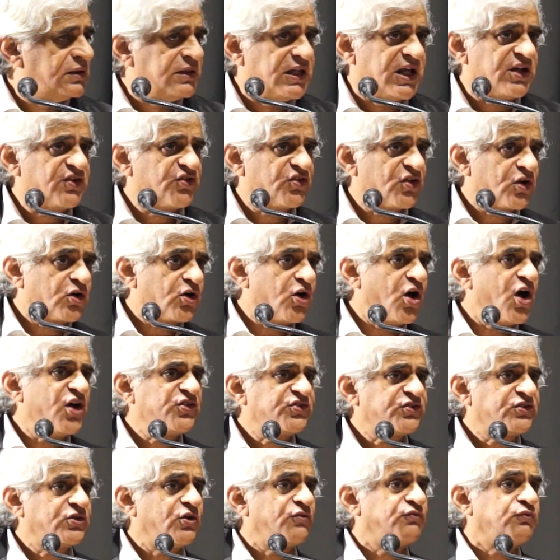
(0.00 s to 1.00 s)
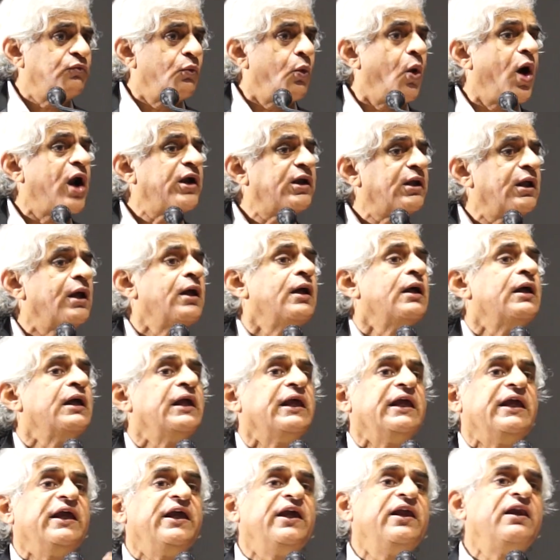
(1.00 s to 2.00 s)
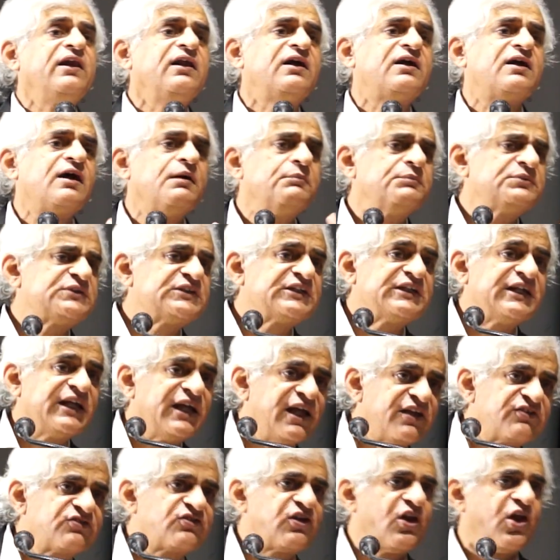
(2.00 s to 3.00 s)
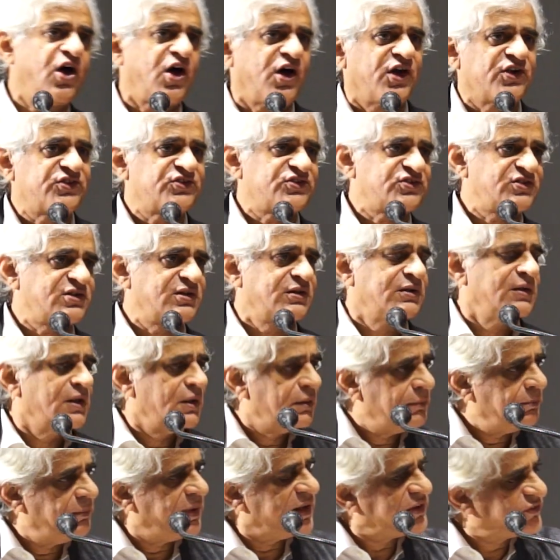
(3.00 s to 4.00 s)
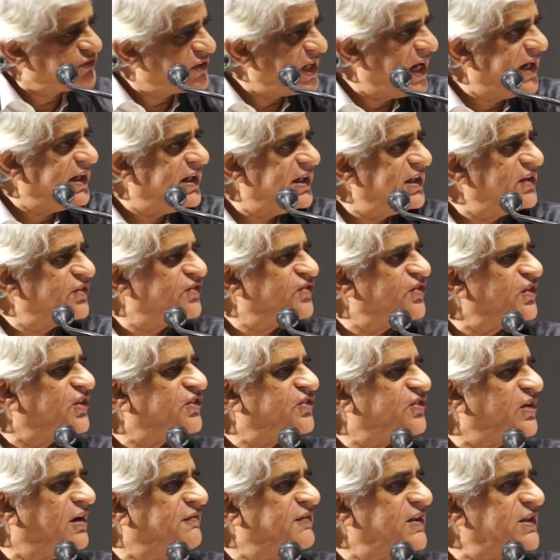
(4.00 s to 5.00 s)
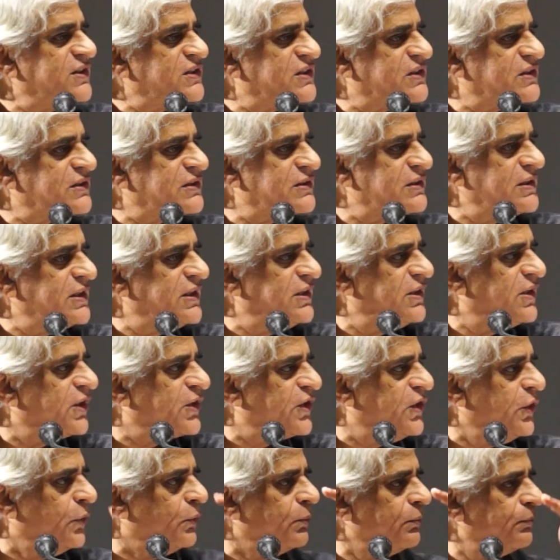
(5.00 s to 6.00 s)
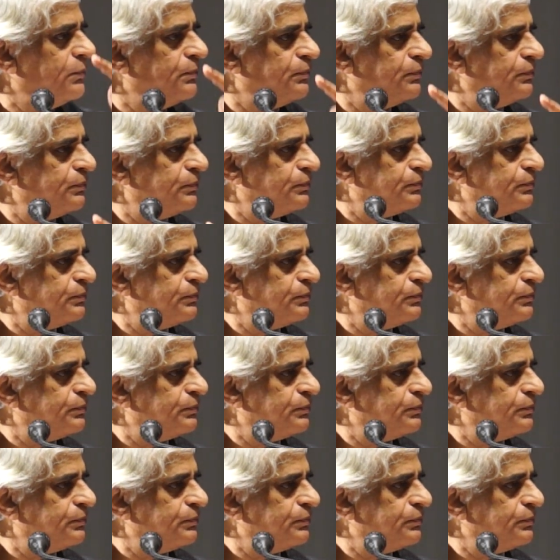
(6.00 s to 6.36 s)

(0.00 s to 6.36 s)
There is a cost of what income she has lost by standing 6 hours in the queue.